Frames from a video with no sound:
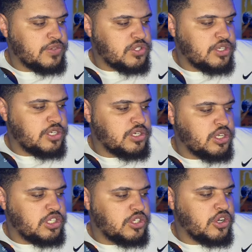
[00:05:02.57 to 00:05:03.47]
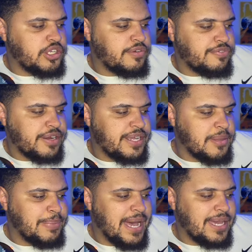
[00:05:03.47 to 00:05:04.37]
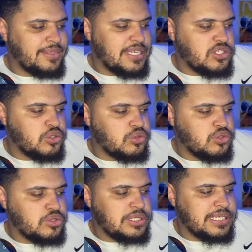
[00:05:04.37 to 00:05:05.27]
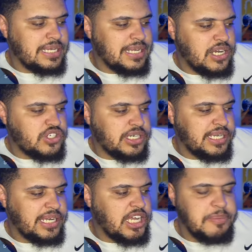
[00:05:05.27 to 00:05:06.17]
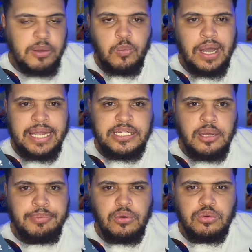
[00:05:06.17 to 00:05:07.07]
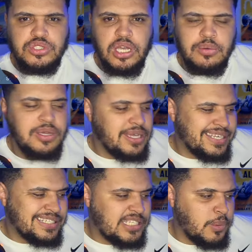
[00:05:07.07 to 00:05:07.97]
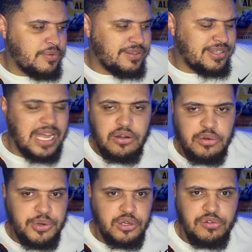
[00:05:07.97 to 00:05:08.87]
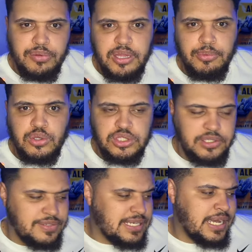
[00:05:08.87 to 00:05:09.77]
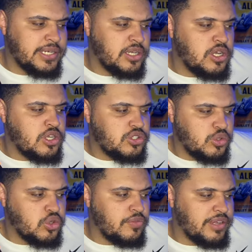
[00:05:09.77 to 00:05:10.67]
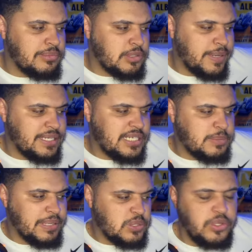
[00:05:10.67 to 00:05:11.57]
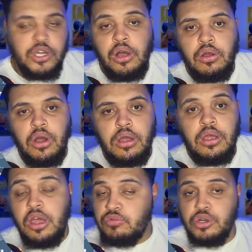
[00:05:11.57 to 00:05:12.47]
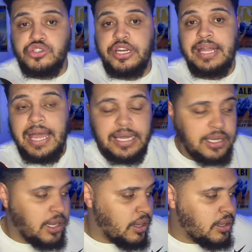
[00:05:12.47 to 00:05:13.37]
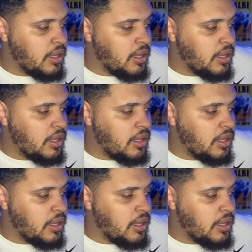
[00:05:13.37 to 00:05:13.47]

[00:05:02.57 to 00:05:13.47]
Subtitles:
sudden, you got your three at the back. These two do sit naturally a little bit wider, but also still narrow enough when the ball's on the other side to cover them spaces. But that's why you got Roger and an anchor.